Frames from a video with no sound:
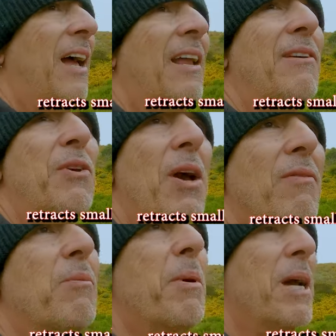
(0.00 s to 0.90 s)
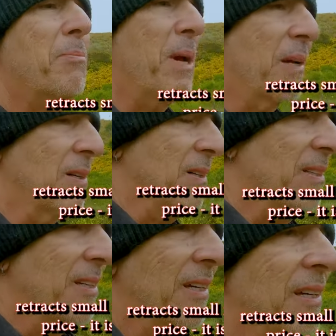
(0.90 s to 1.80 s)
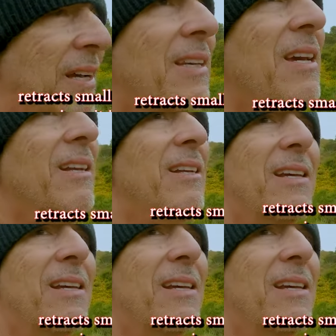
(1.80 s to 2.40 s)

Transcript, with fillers: And if you have a backpack on, again,